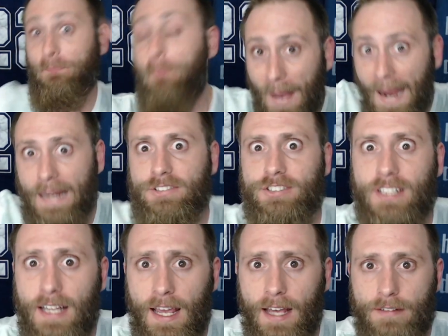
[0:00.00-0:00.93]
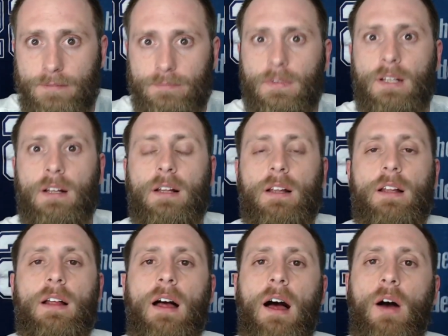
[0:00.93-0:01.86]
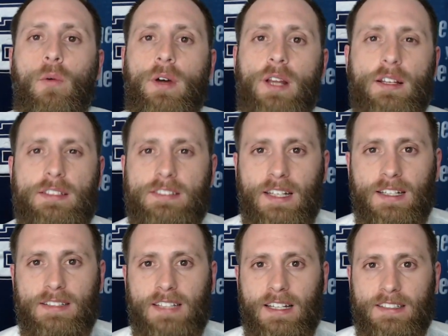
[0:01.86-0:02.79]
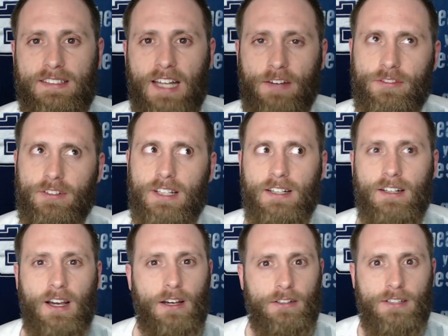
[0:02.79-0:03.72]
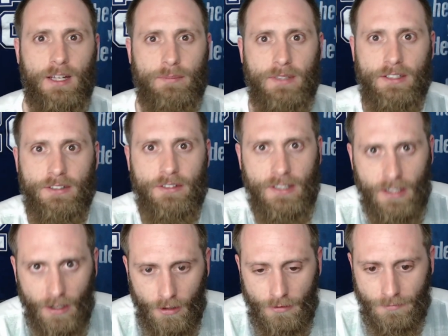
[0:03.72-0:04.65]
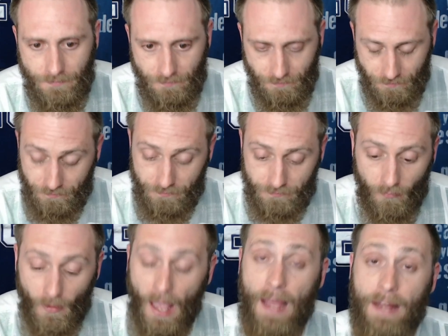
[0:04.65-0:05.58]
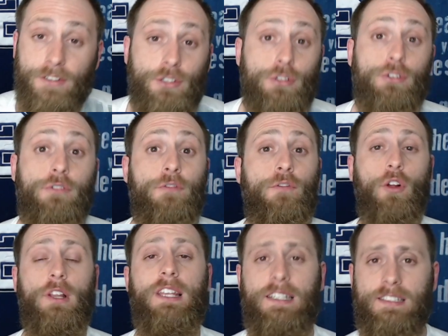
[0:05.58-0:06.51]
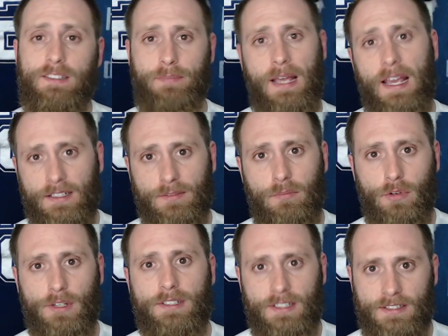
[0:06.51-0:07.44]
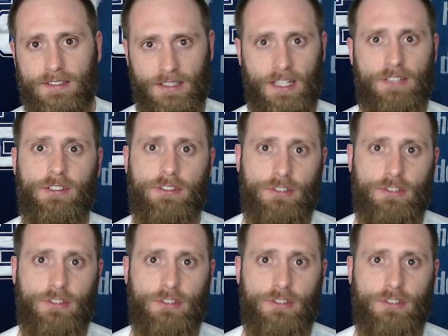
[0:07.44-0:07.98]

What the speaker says: patched again, what I'll say is I definitely had a harder time getting her to go. I do fully expect more disengages